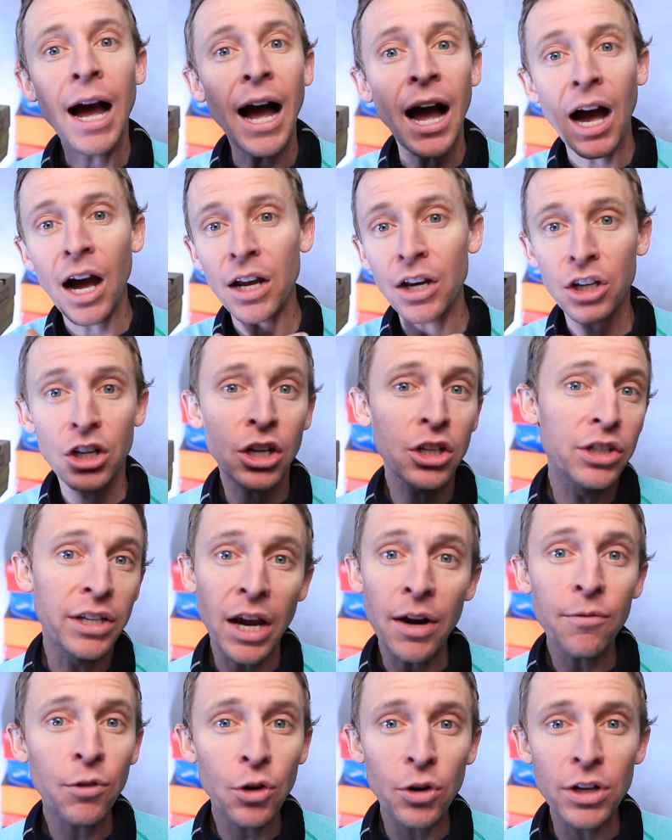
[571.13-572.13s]
Uh,
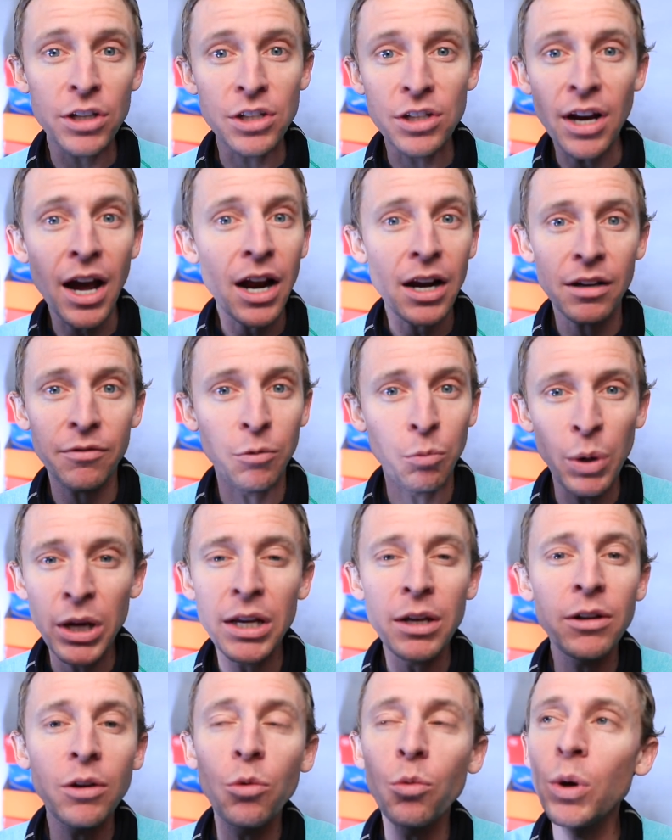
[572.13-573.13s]
Denver is not,
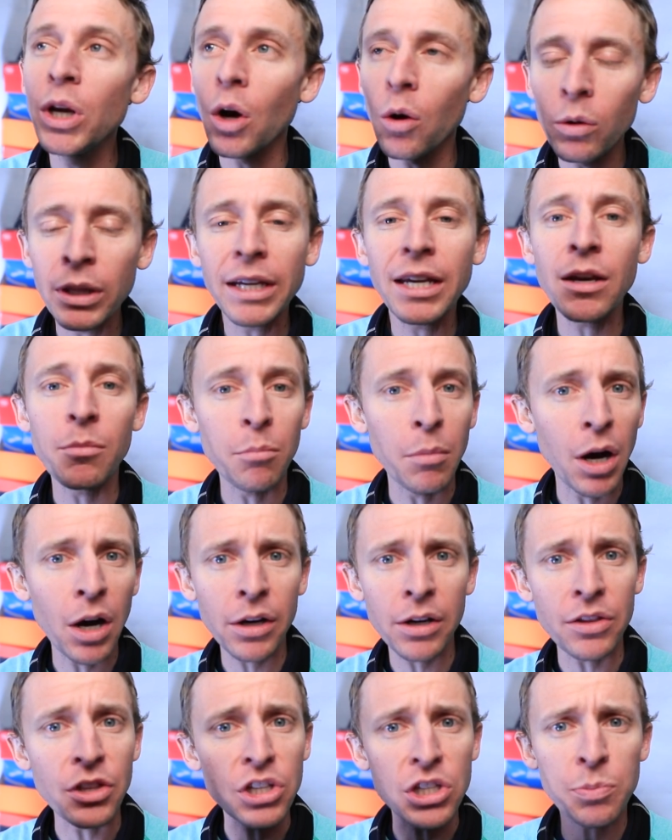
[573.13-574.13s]
we, we only get
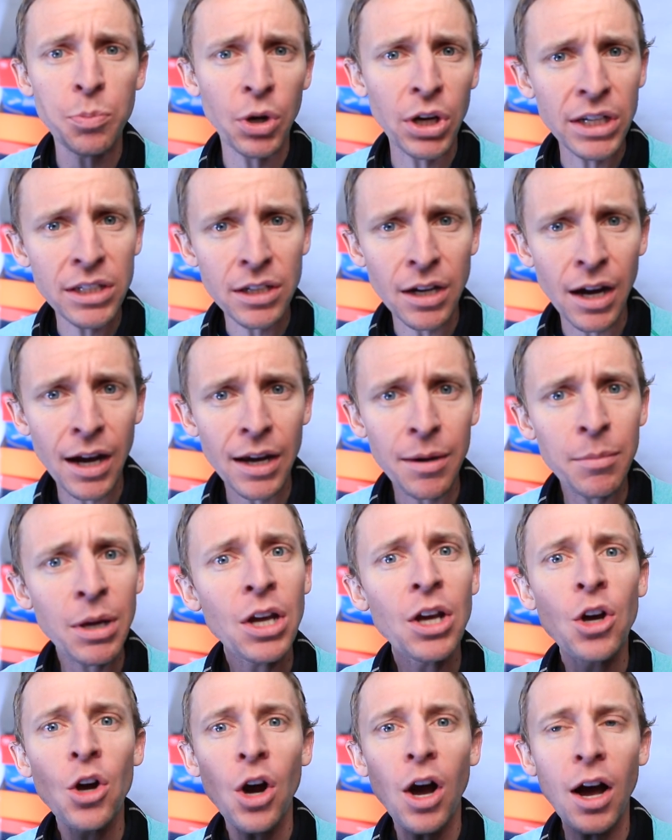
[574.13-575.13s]
mud in the springtime
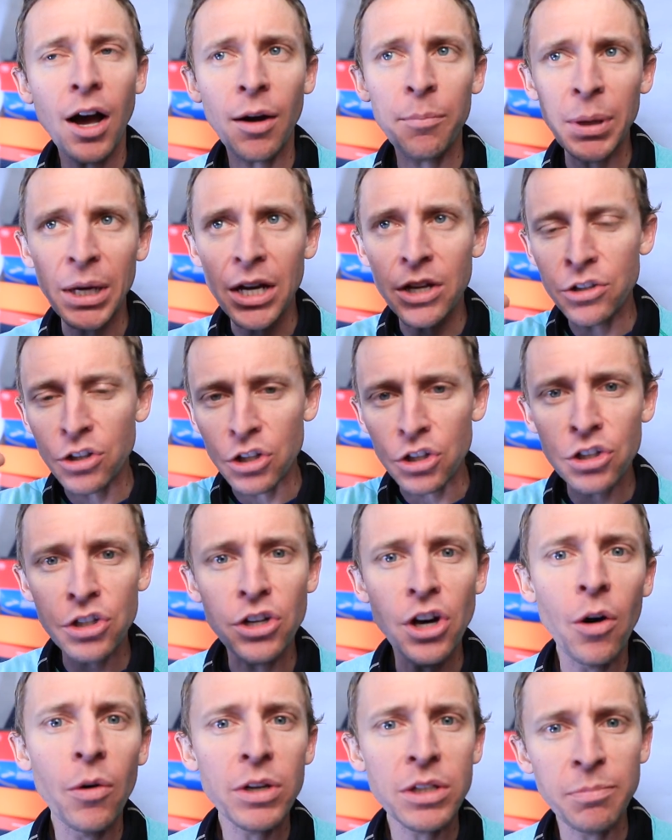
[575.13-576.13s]
uh, because the
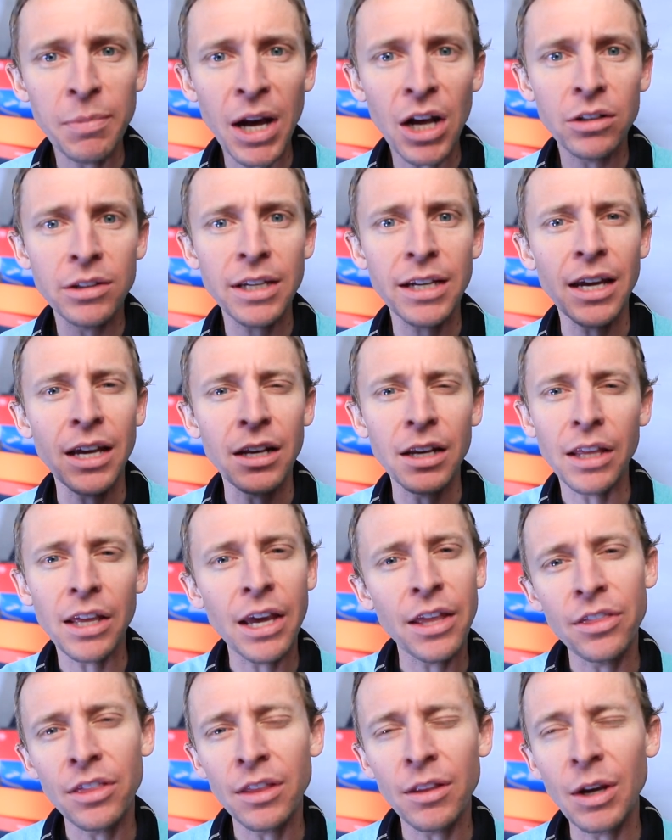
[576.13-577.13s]
snow is melting and,
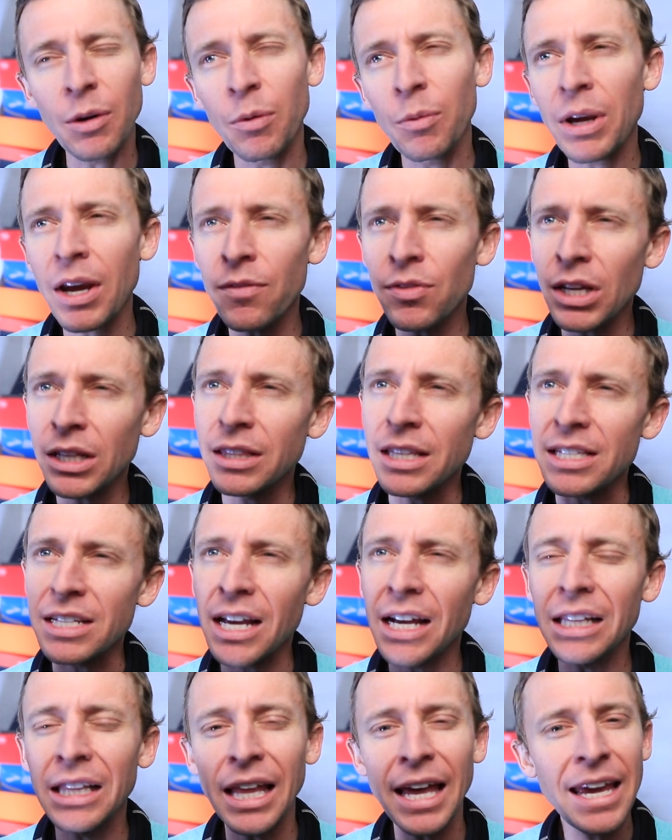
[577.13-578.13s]
and we have like this
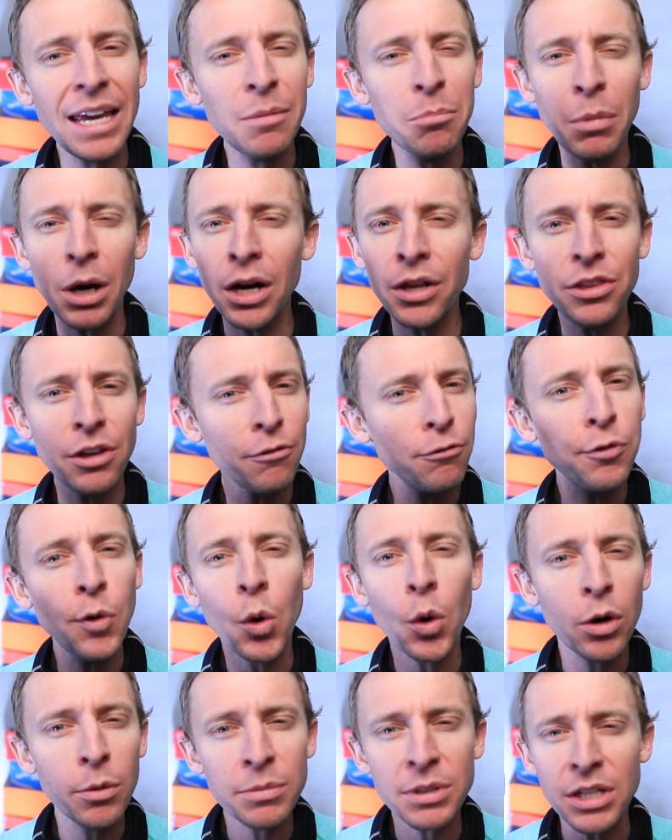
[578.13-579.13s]
clay mud that
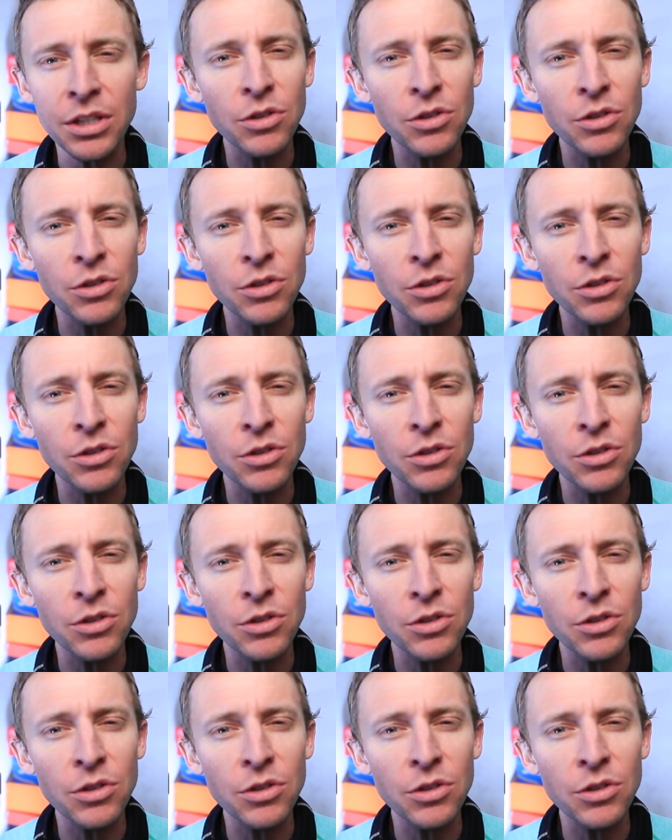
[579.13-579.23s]
forms.